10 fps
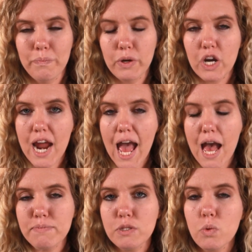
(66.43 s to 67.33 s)

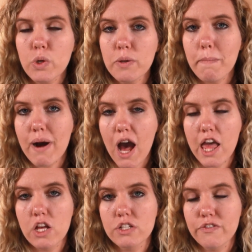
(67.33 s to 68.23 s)
Perhaps more
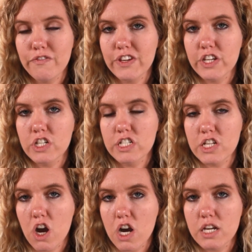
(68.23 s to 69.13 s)
mild feared
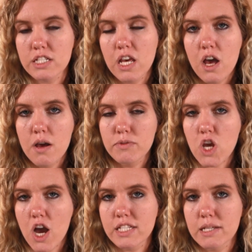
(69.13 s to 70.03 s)
dogs
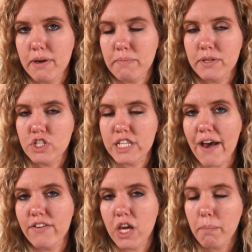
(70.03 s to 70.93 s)
that might be just
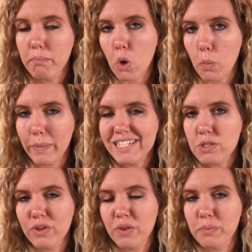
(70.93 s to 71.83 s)
having a
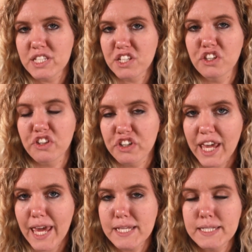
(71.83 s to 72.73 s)
moment with a particular
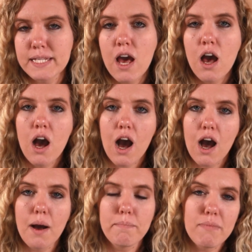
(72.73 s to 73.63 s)
case,
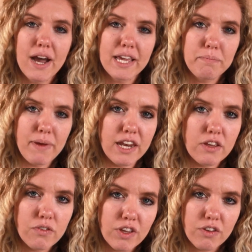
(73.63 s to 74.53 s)
might
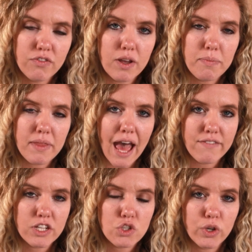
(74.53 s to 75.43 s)
benefit from
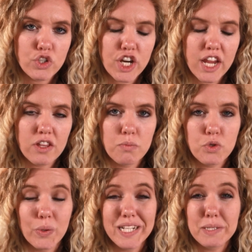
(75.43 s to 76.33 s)
having a stranger hand them
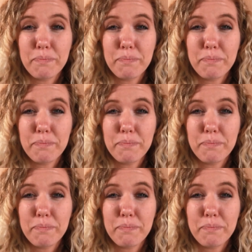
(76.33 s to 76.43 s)
treats.